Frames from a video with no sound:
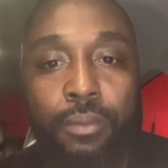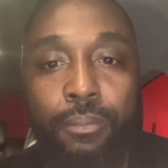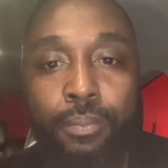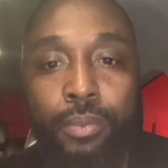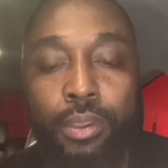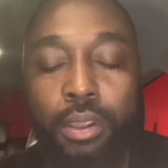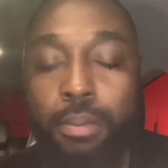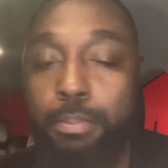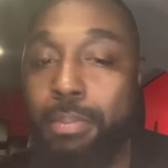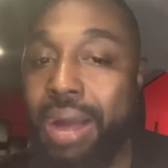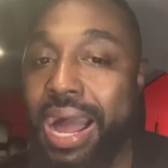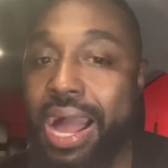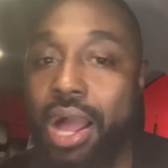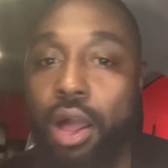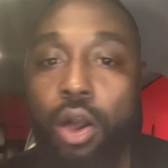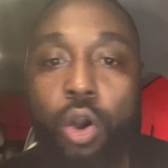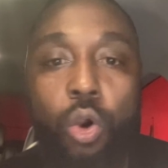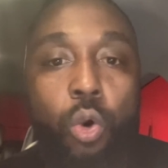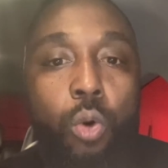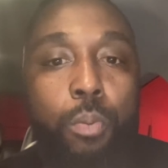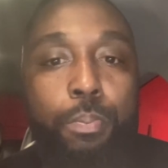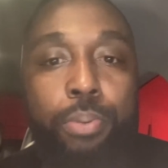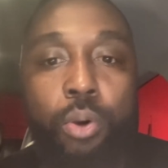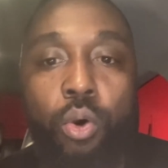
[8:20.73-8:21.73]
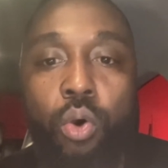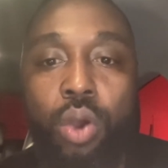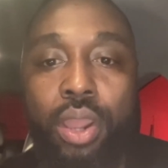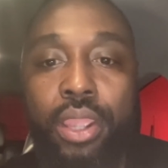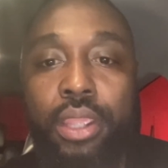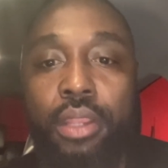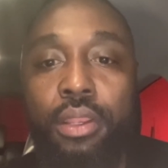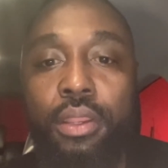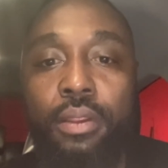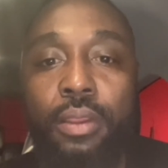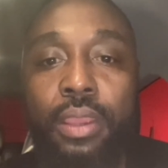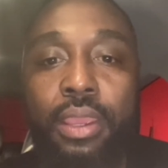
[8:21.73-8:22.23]
My whole
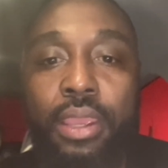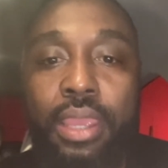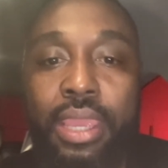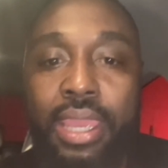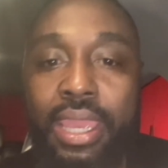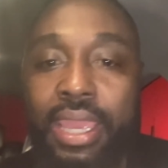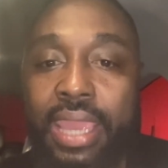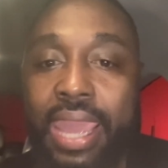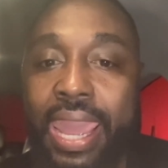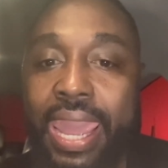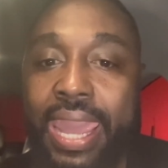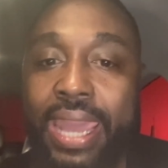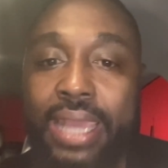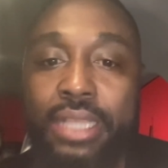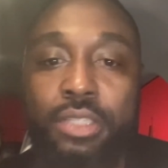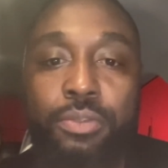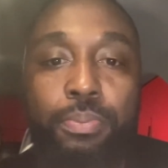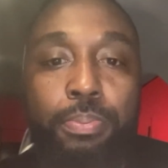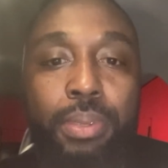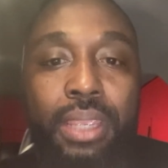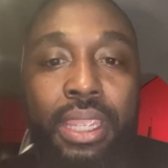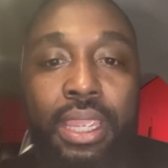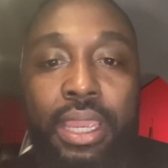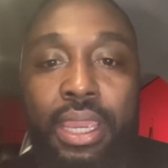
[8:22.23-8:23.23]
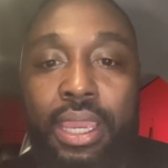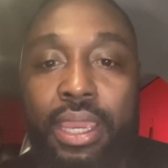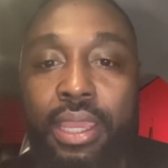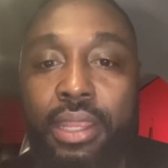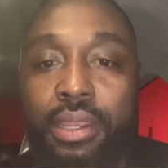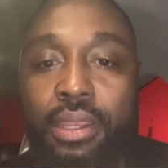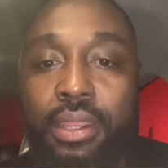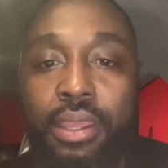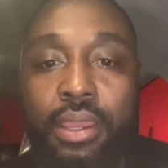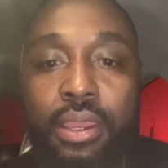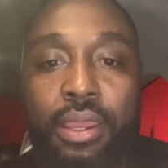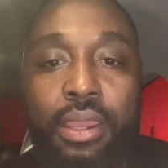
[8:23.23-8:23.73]
point has
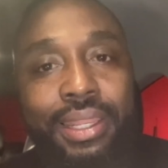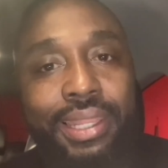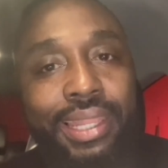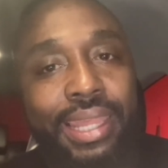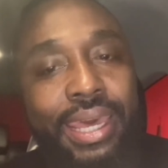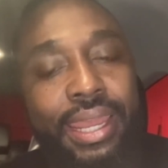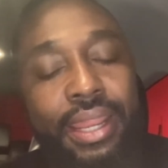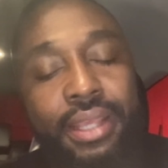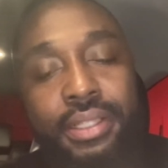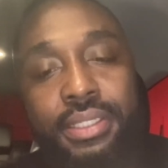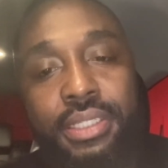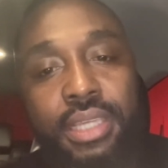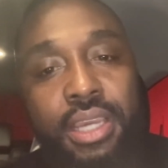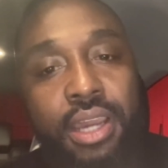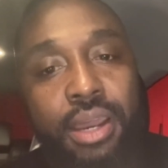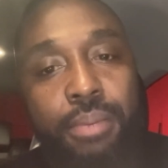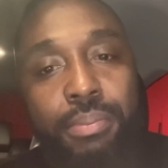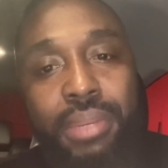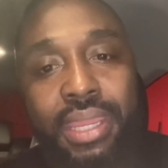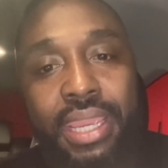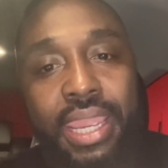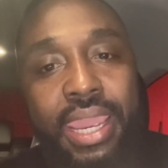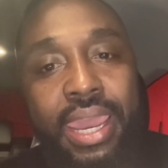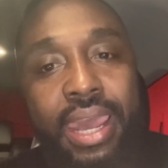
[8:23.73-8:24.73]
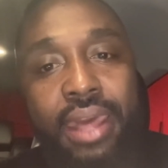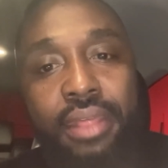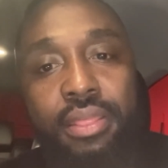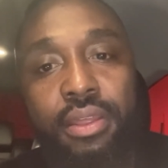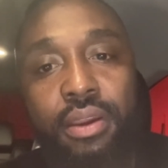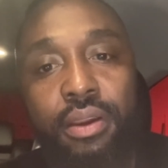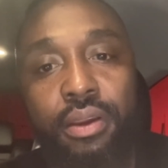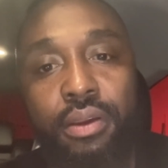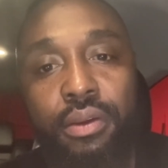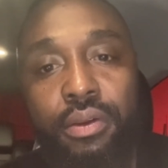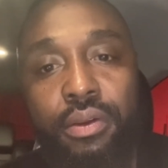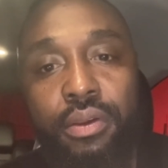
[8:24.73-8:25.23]
been, let us come
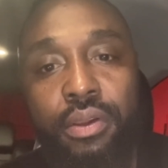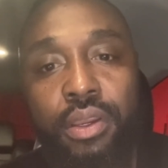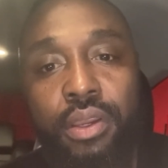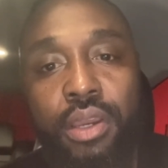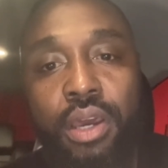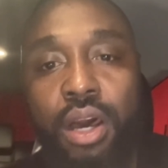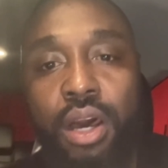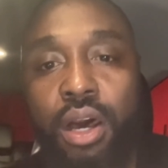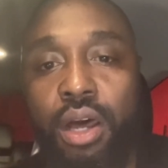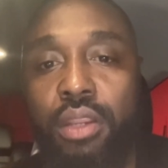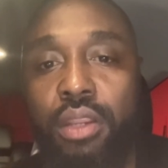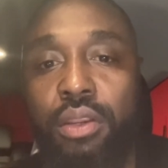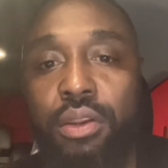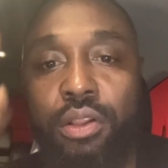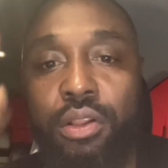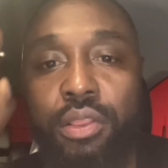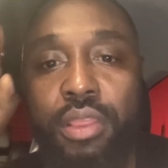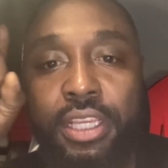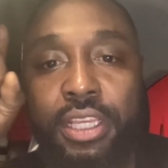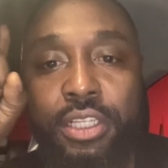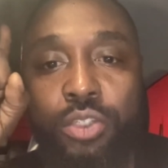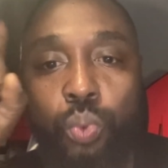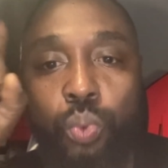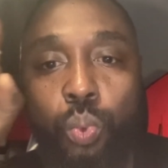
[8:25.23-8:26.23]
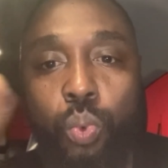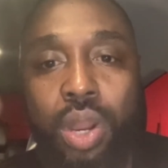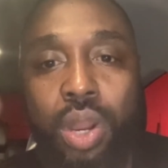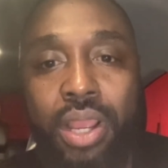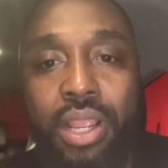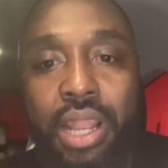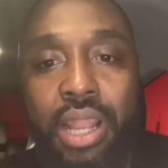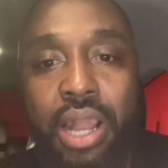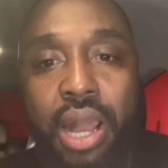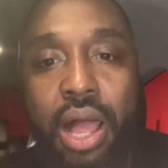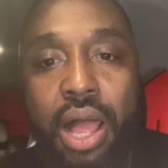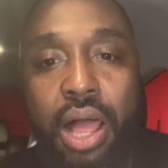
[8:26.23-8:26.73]
together under this
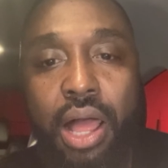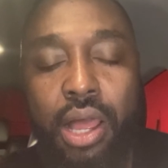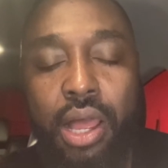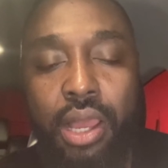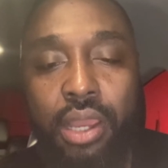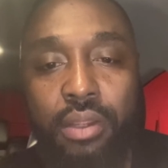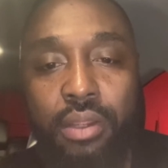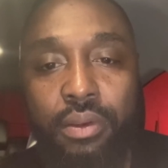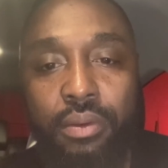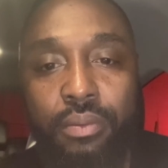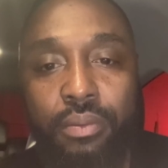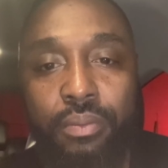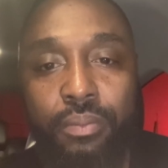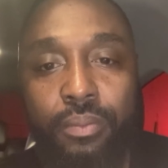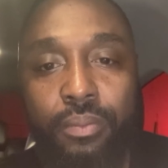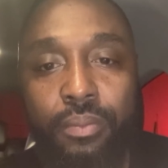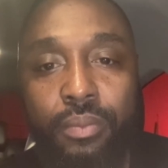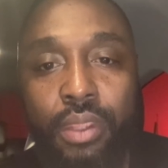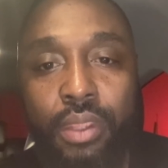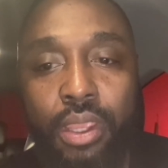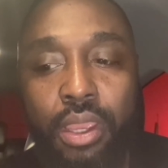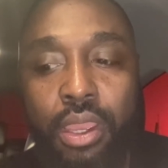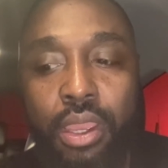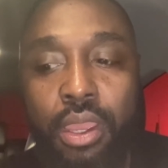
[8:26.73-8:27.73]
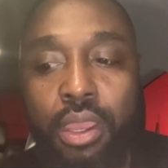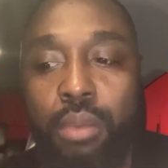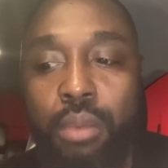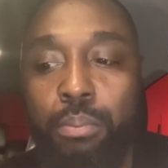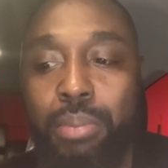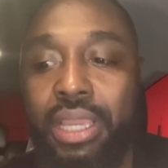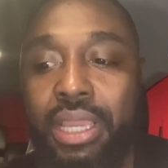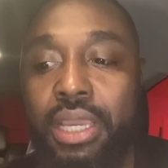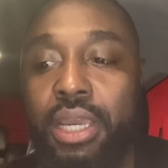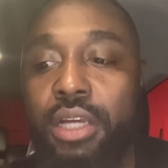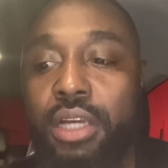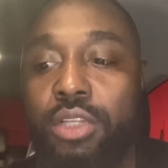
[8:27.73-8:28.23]
one God.
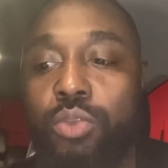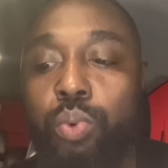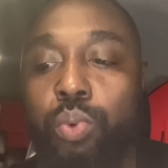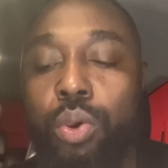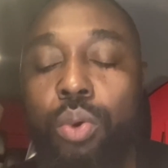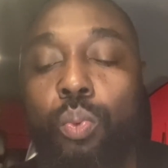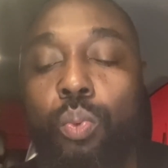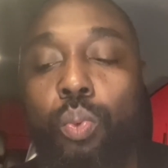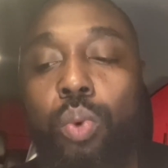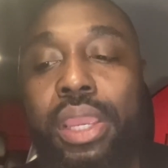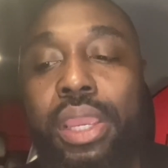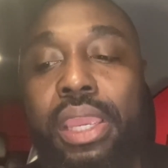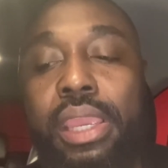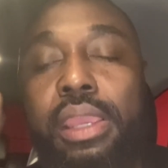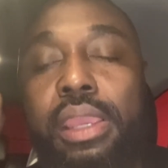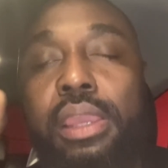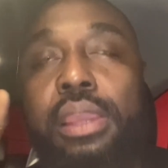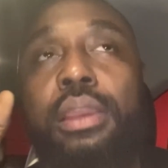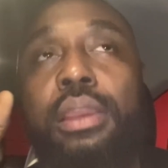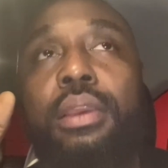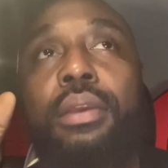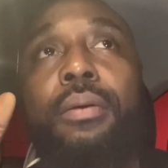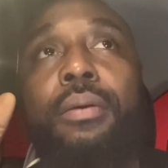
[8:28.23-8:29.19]
Because when we